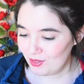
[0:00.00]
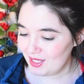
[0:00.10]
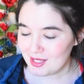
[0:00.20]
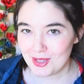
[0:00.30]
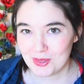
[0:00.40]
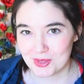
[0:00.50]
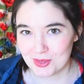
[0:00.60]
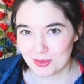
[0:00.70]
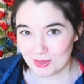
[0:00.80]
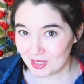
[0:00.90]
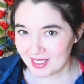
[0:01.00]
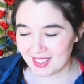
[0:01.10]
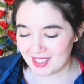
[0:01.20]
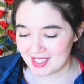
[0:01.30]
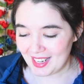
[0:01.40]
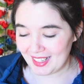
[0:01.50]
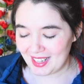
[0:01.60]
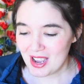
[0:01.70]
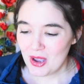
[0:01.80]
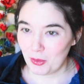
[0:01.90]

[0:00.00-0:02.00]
That sounds really exciting.